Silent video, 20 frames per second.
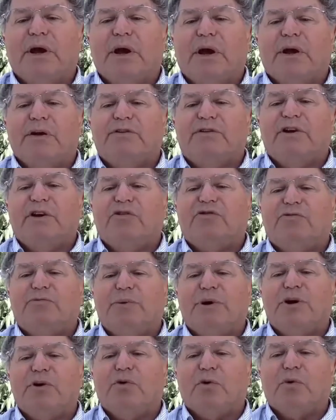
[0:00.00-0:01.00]
Teach
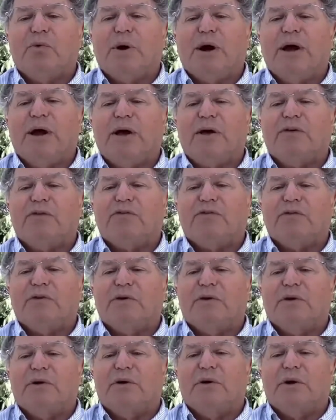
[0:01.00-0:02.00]
me your ways.
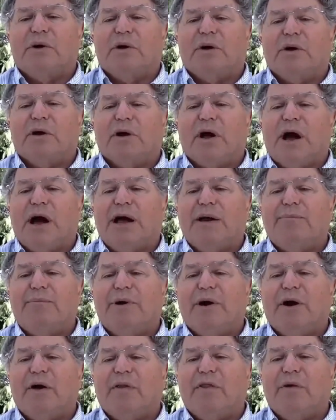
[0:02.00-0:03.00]
Guide
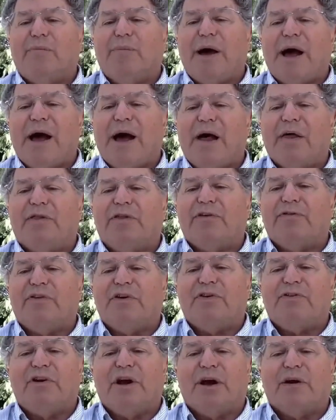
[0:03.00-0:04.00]
me on the path of
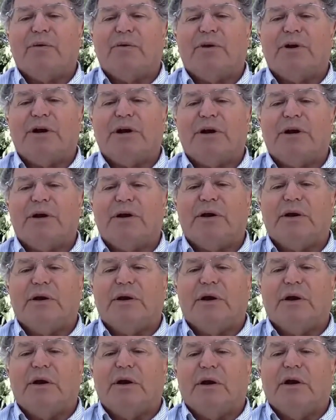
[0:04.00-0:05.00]
integrity.
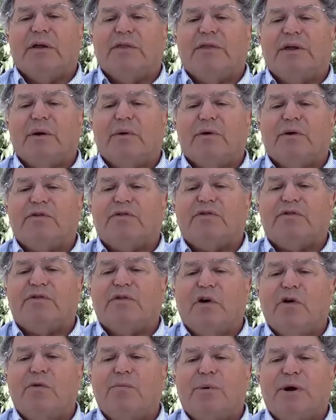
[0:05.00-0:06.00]
There is
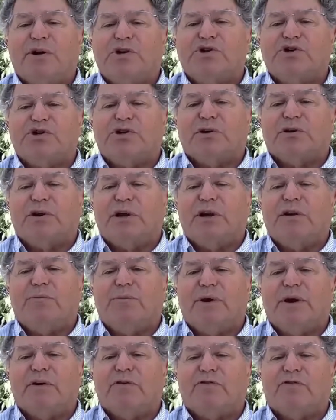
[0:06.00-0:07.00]
so much to lead
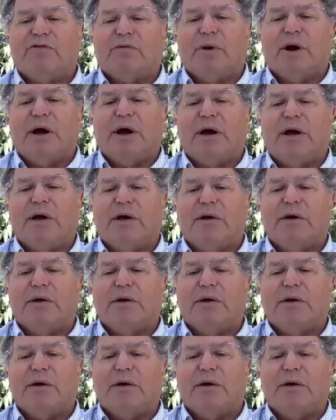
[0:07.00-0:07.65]
me astray.